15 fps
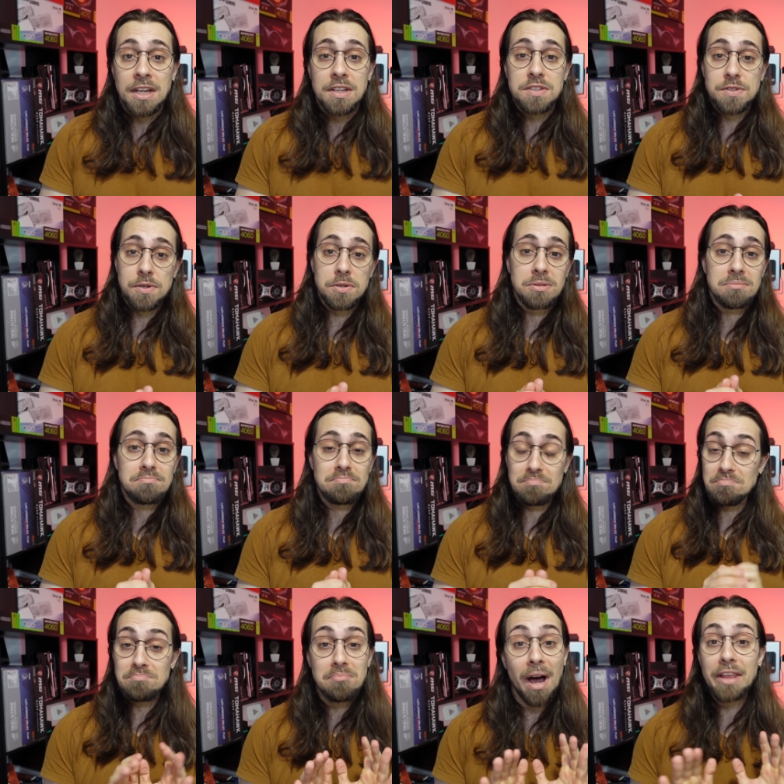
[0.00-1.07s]
So
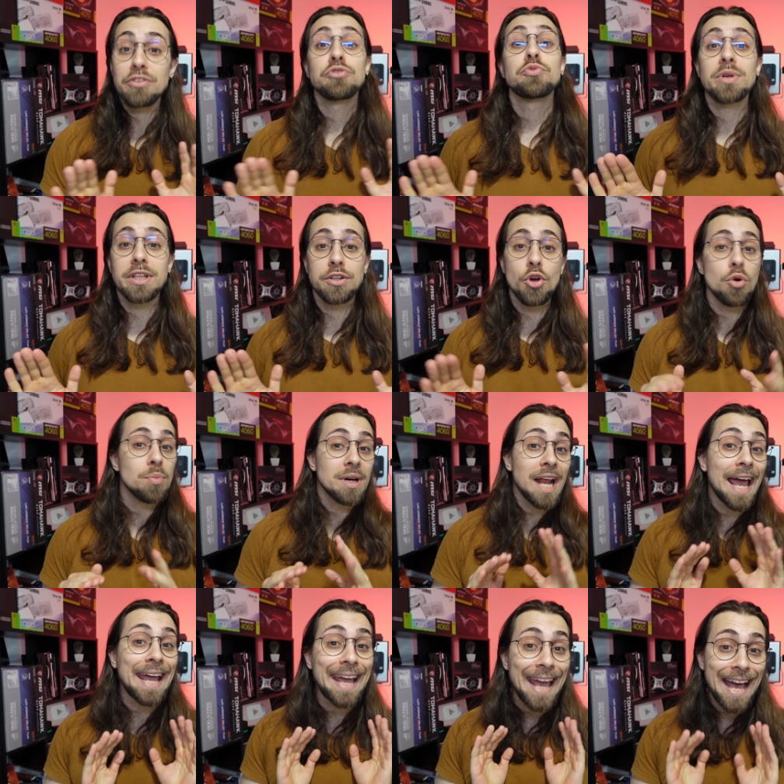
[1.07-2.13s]
I don't really know, but
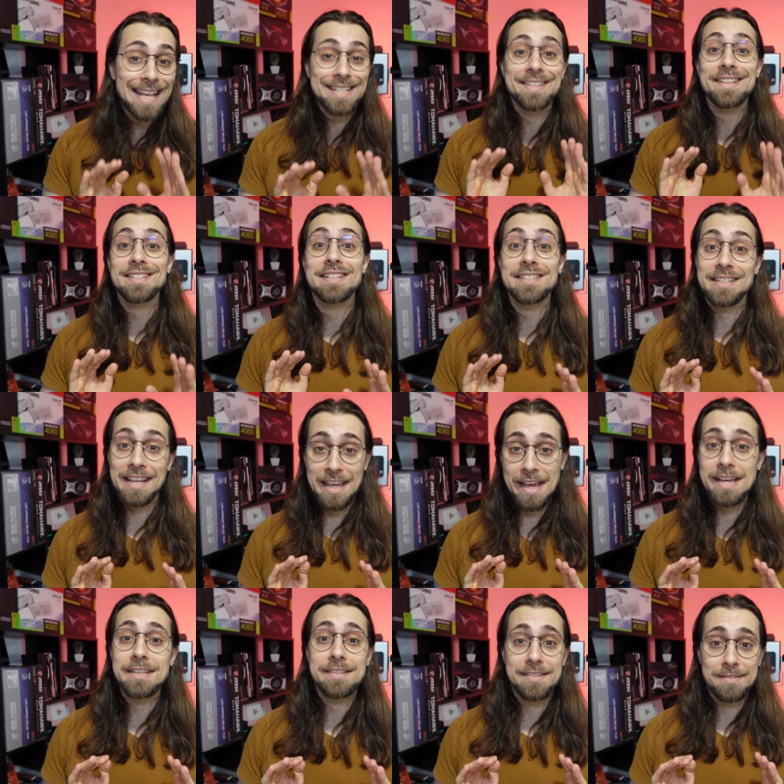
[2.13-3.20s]
I guess this is the
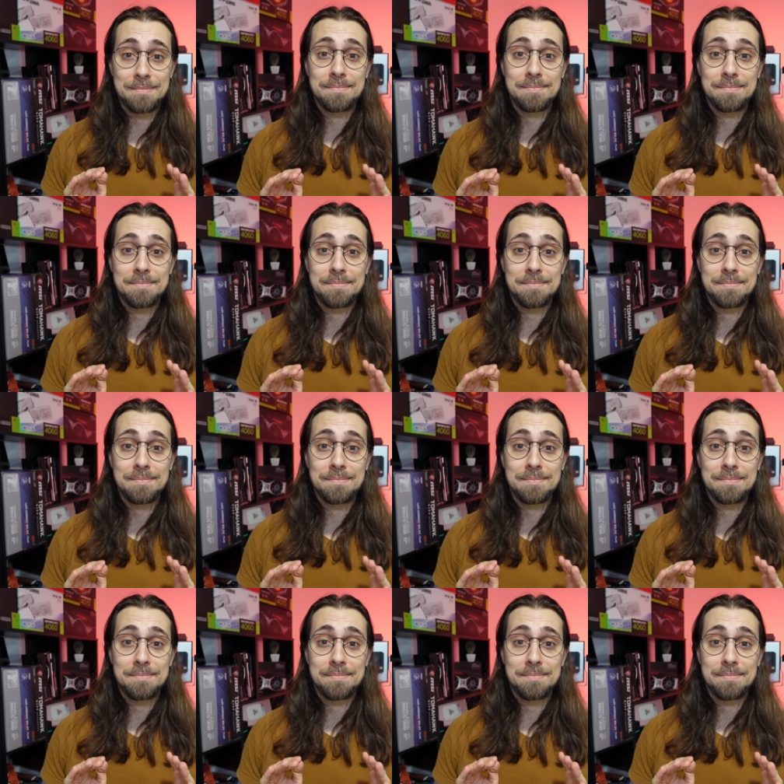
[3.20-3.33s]
case.